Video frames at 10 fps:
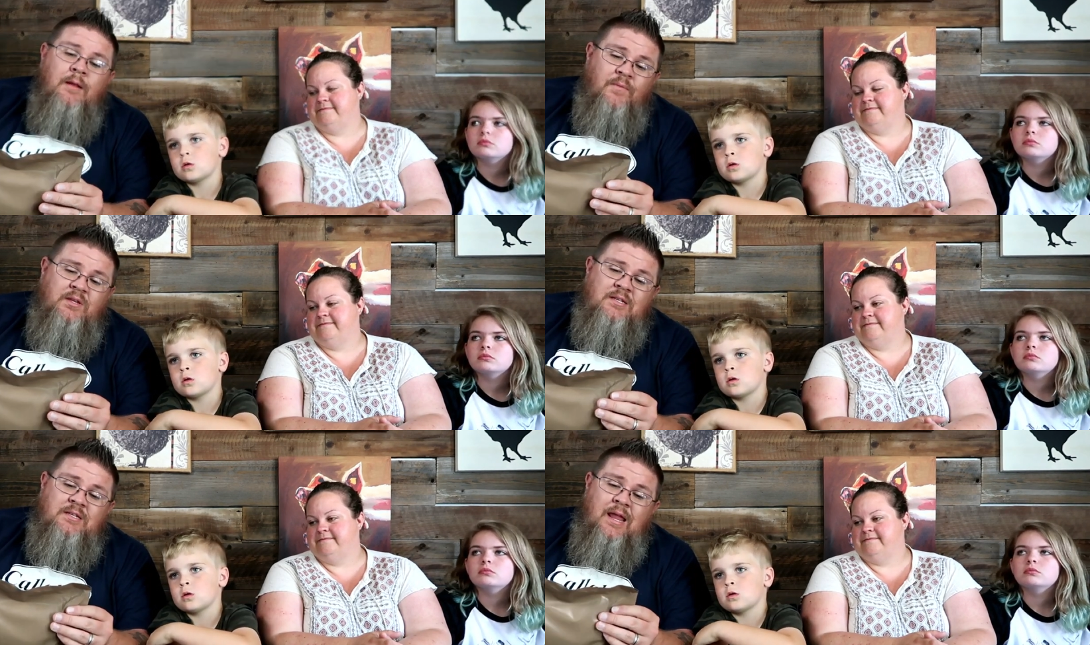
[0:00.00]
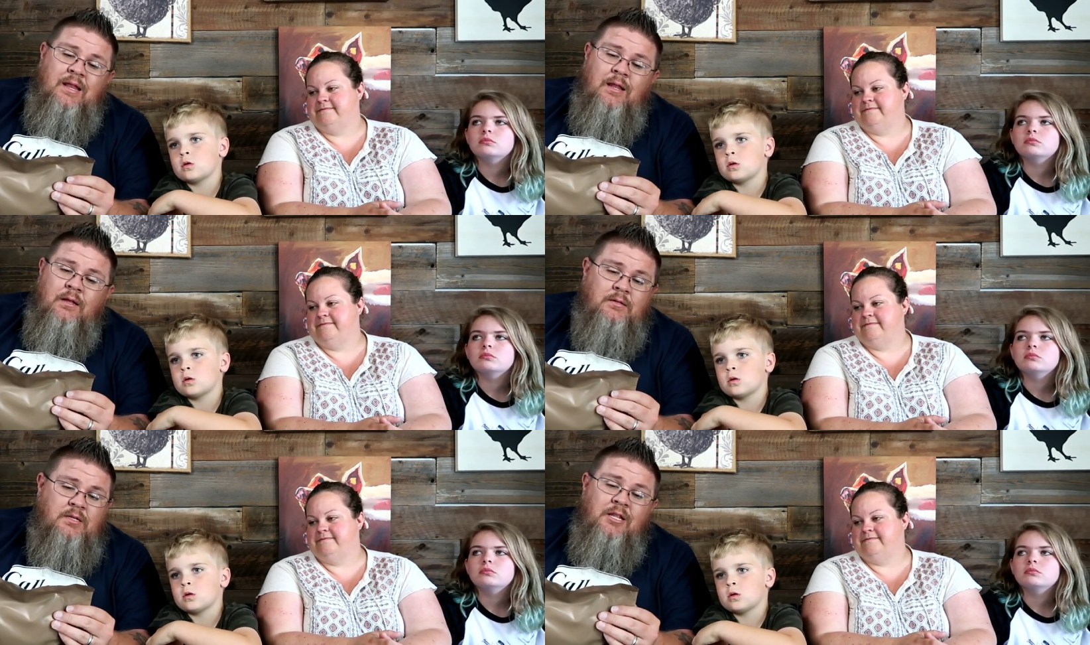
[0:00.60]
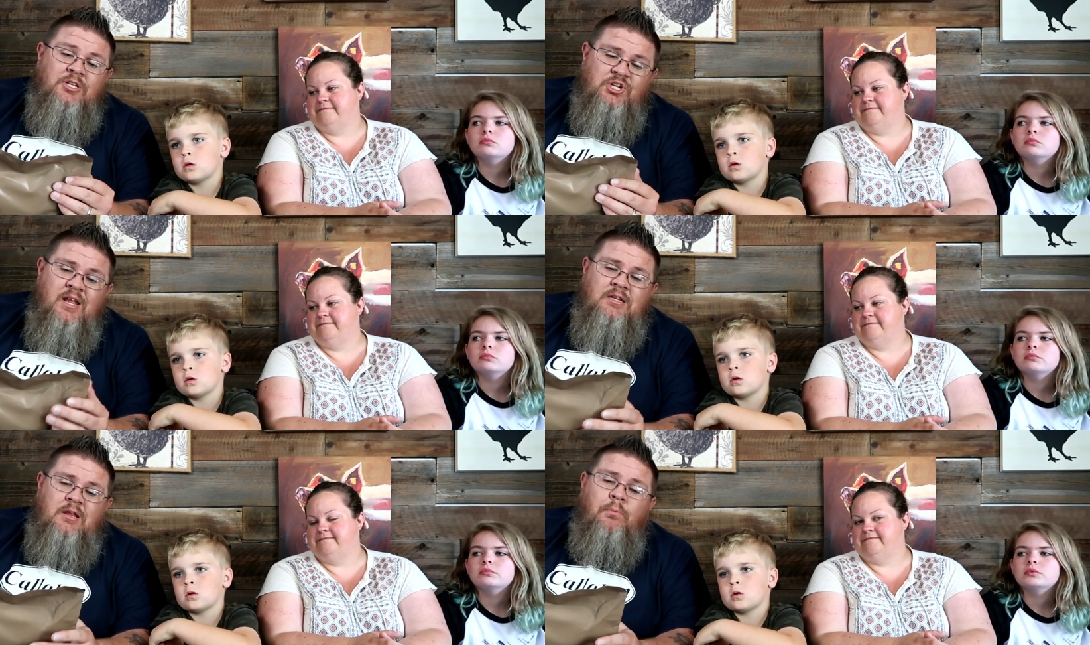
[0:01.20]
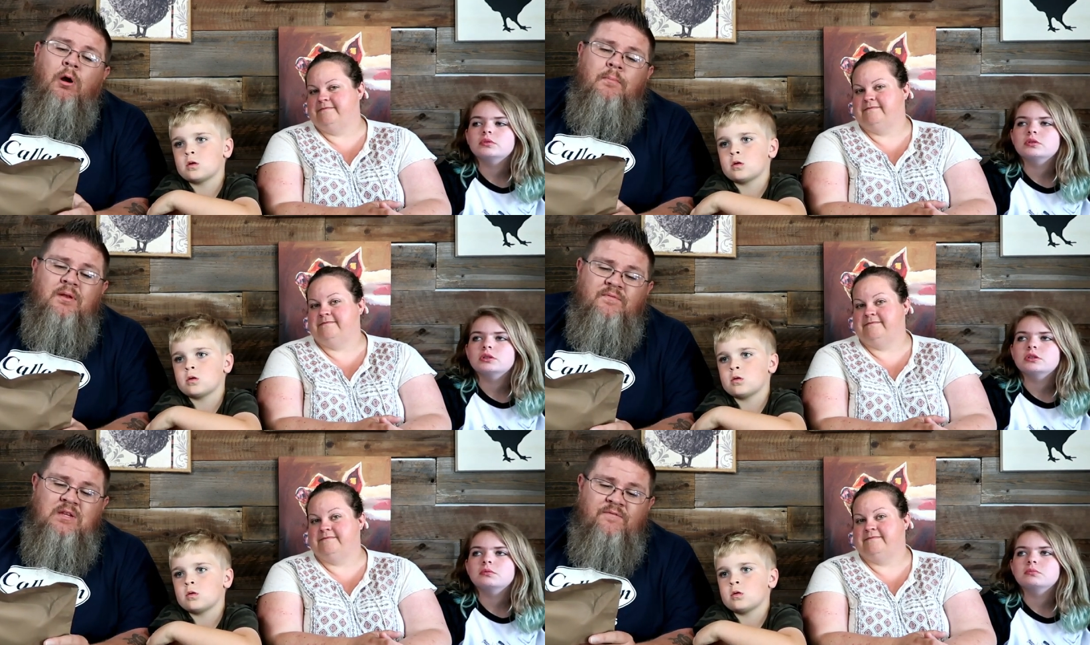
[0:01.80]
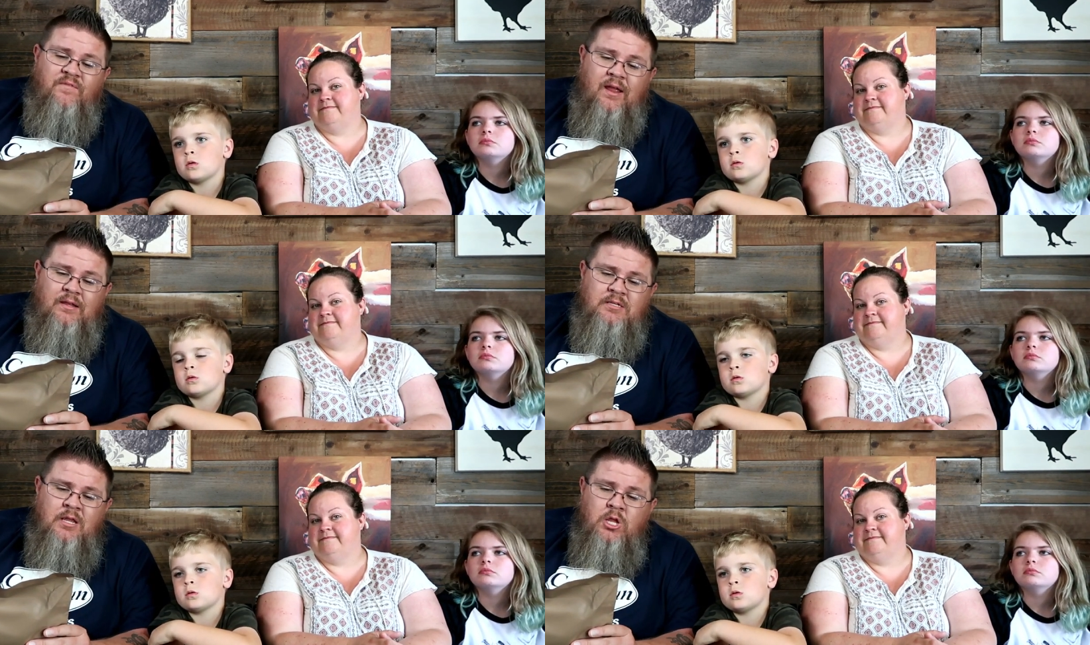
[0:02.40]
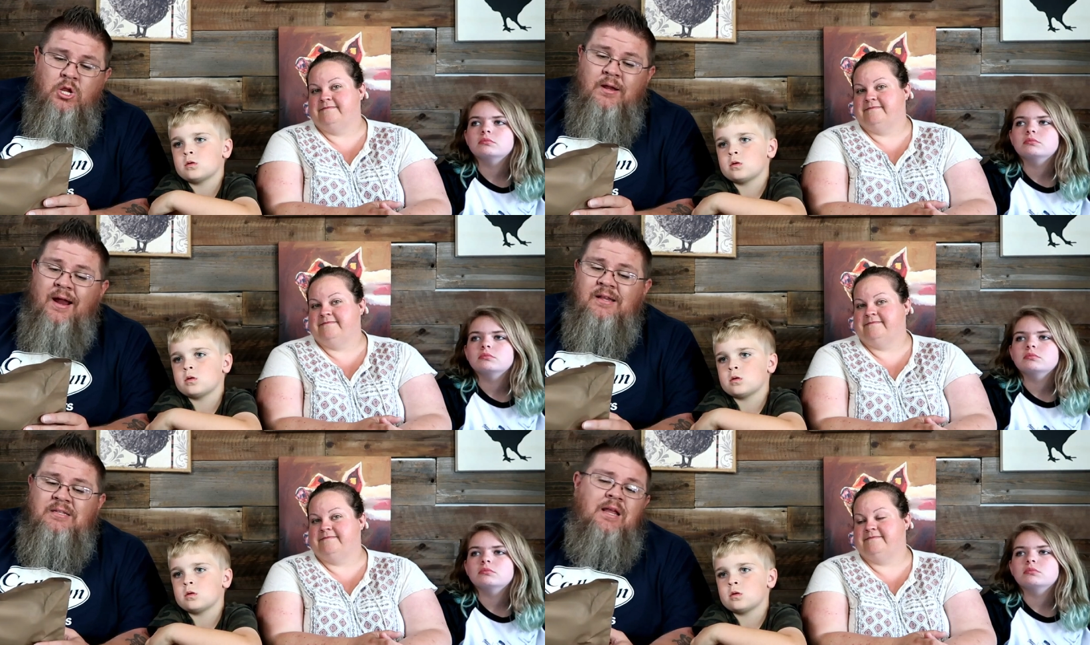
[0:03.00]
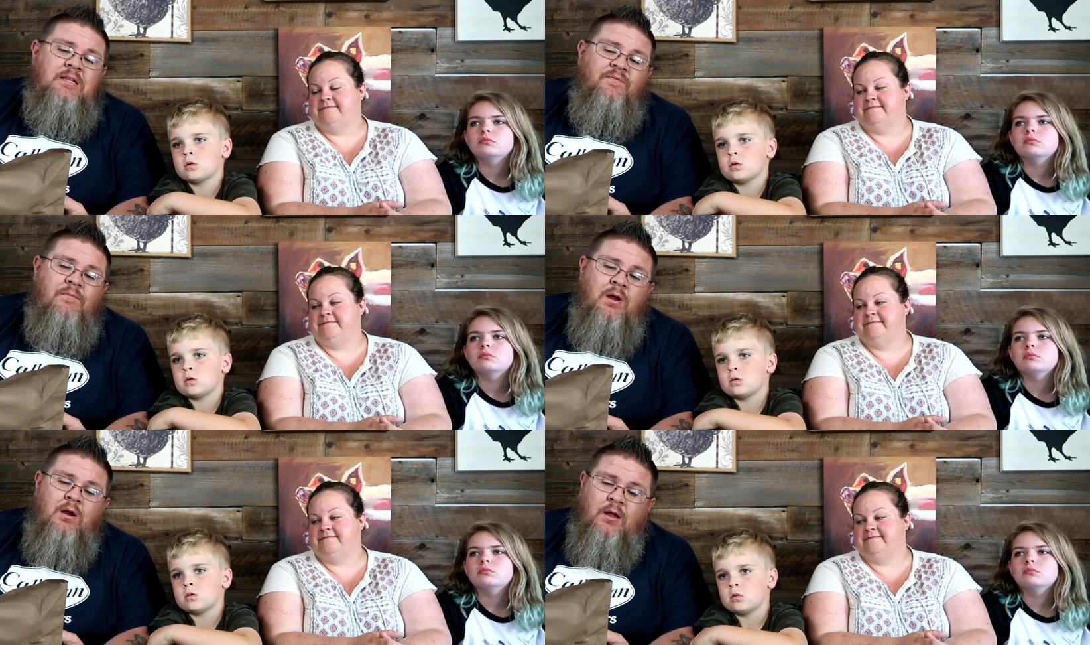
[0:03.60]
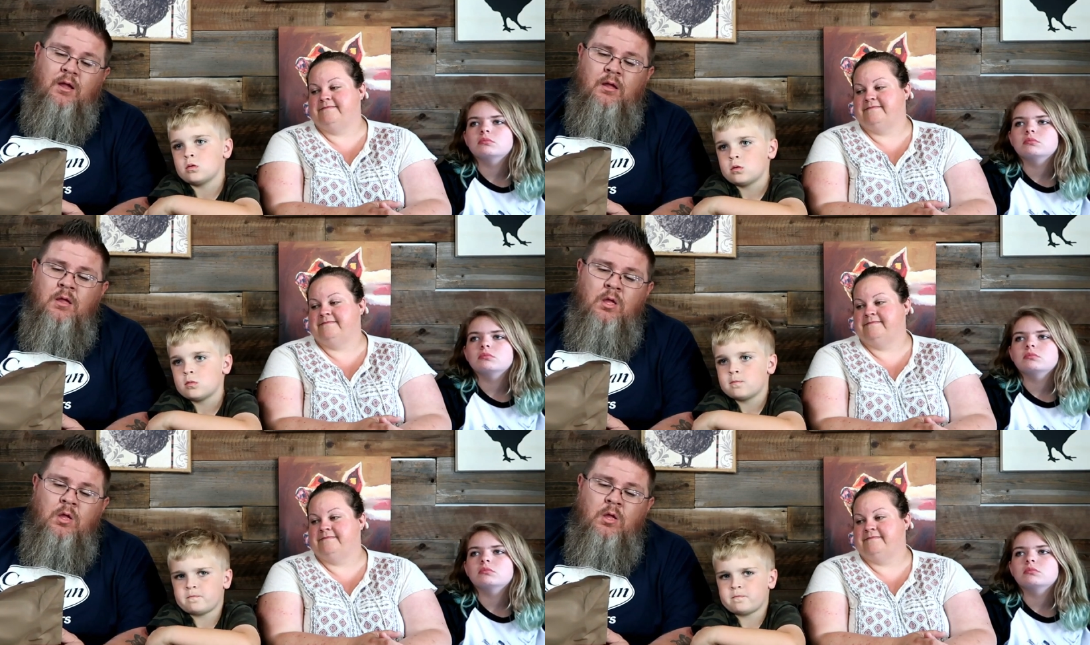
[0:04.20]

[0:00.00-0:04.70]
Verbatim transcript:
Speaker 1: This is a legit Department of Defense, United States of America,